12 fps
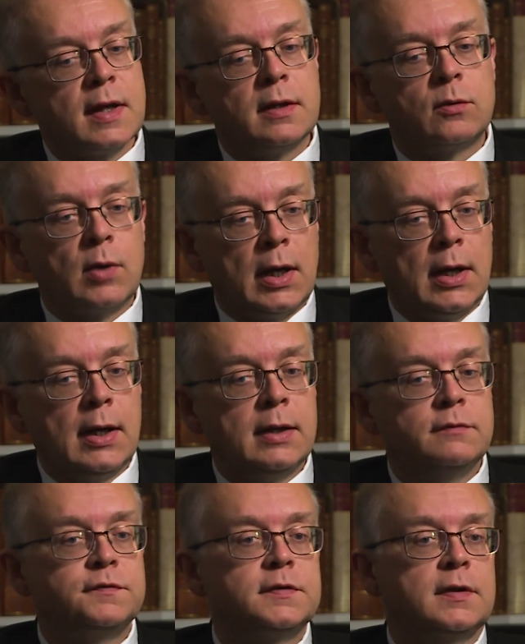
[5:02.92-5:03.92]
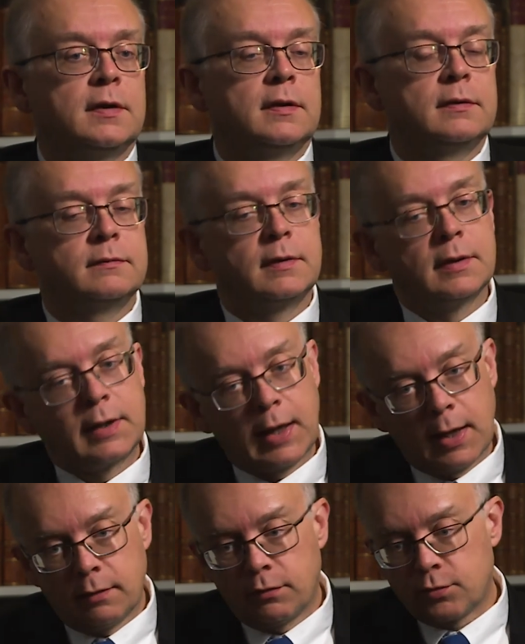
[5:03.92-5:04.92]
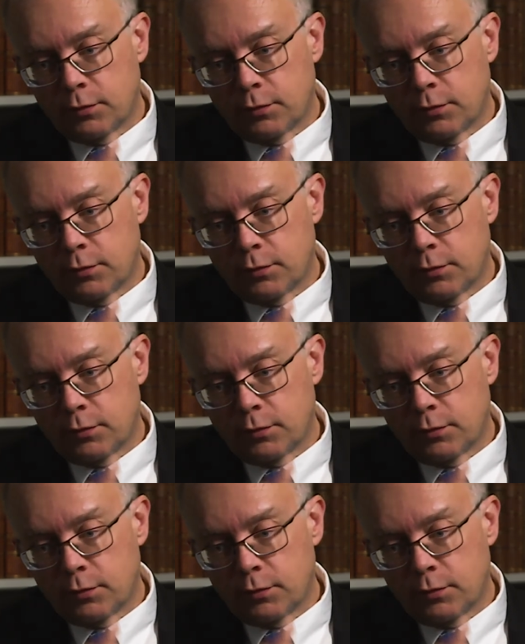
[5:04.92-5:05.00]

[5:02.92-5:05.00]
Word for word: they arrived, uh, again,